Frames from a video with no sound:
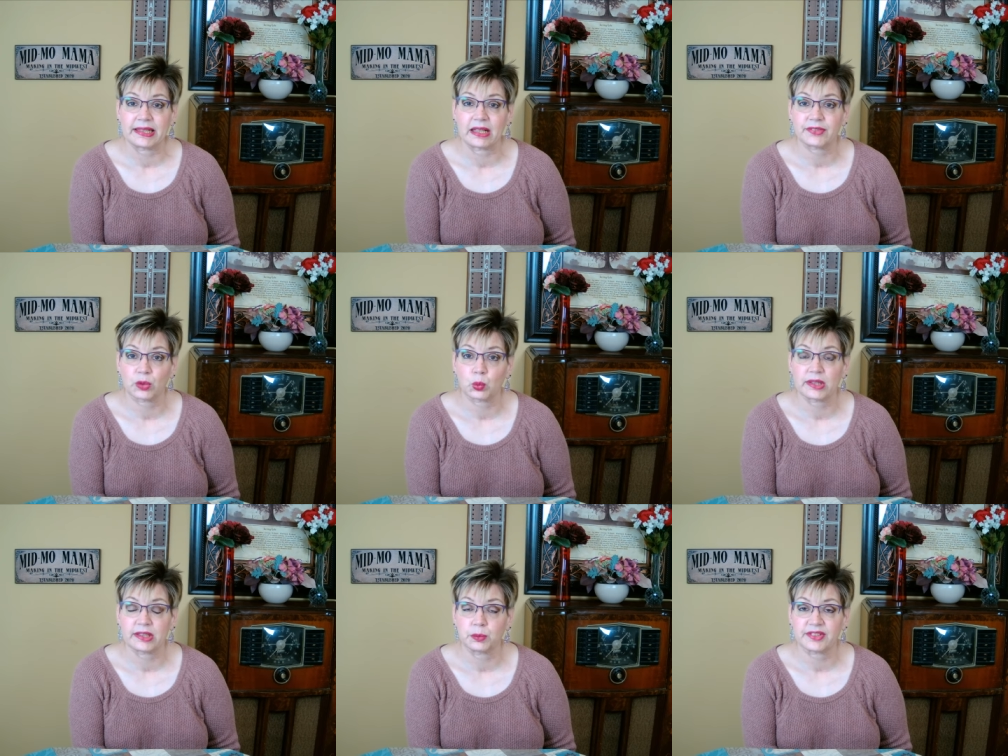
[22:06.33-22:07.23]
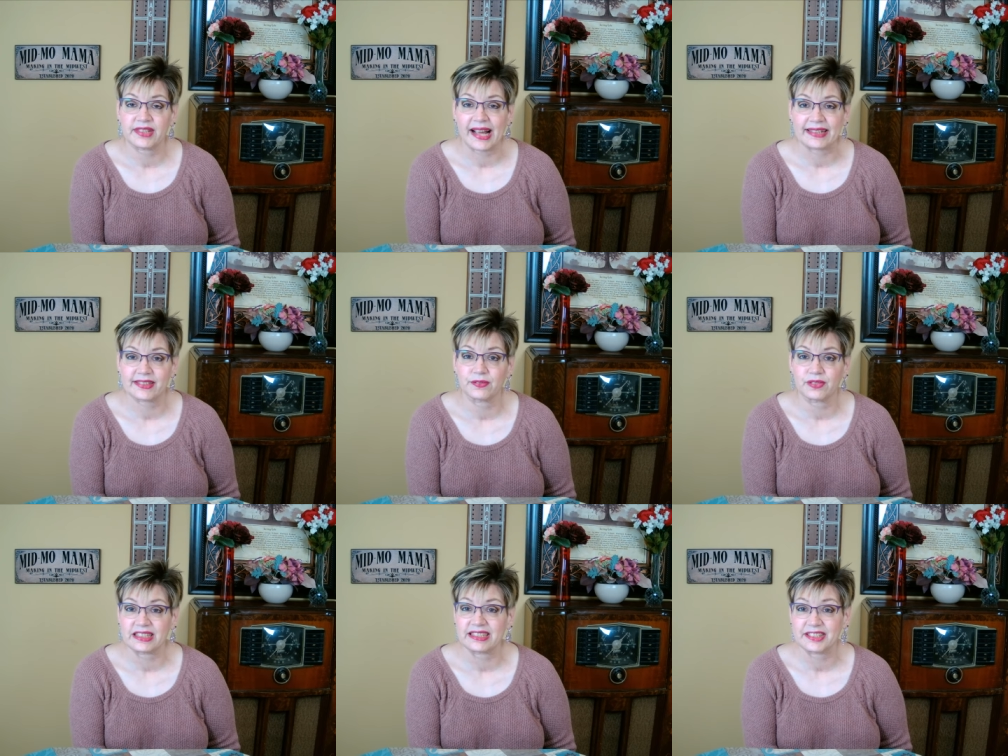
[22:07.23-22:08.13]
out there when it was
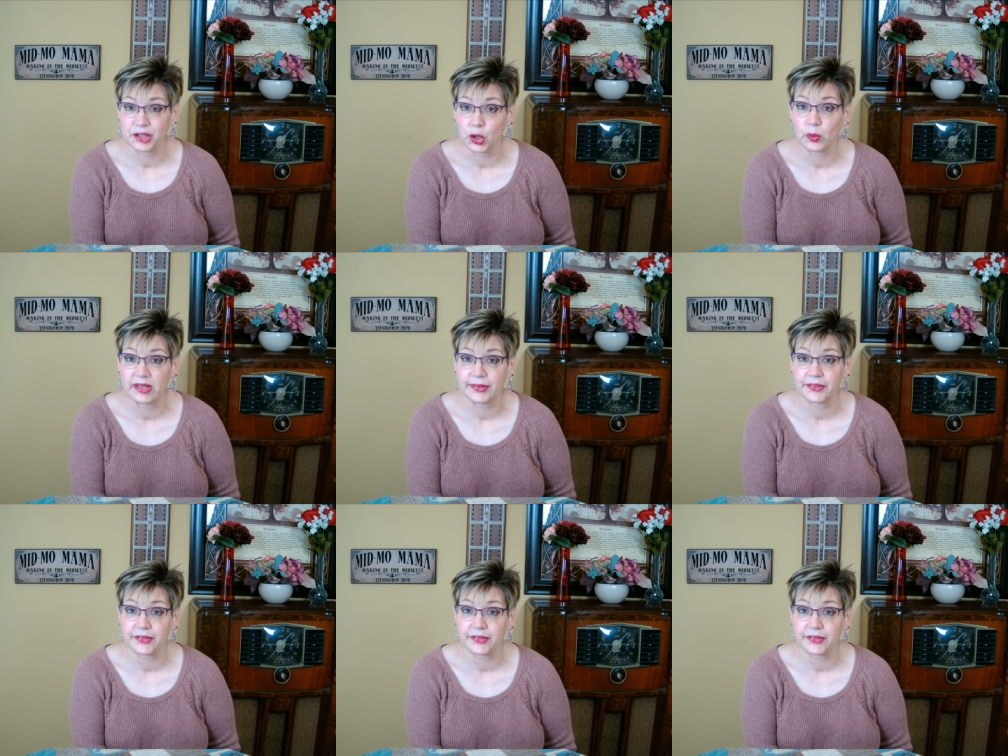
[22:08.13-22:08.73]
actively snowing